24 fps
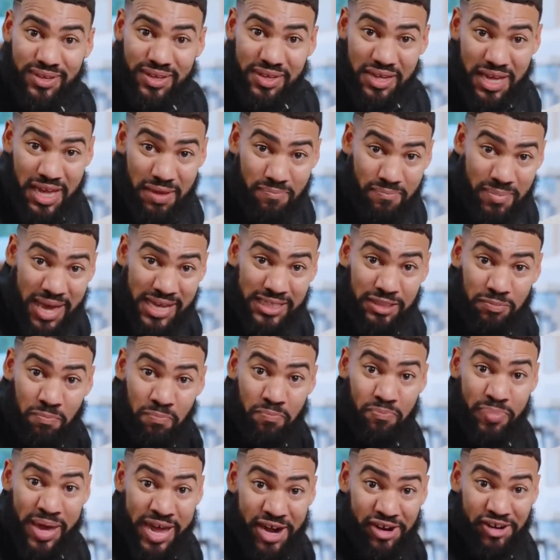It makes
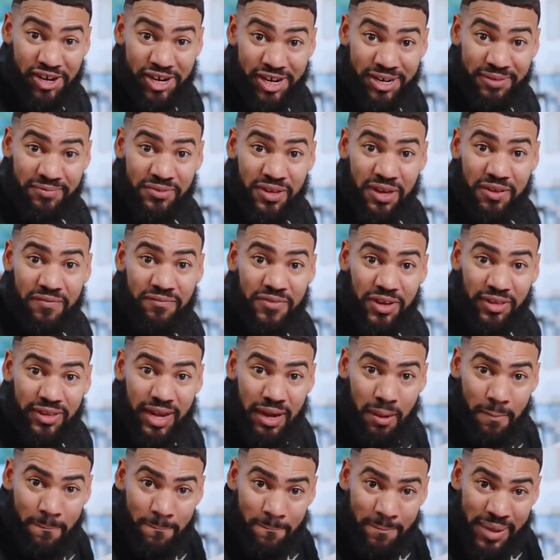Bear feel like
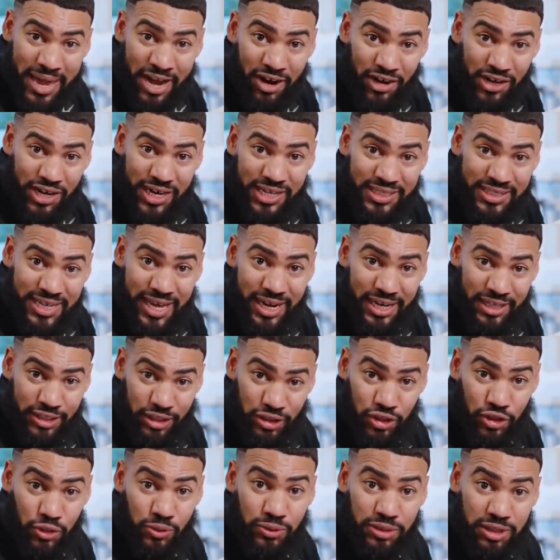Bear is getting to
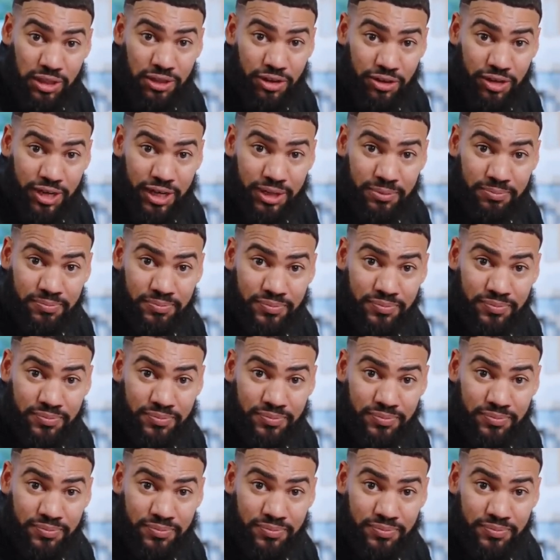choose the learning.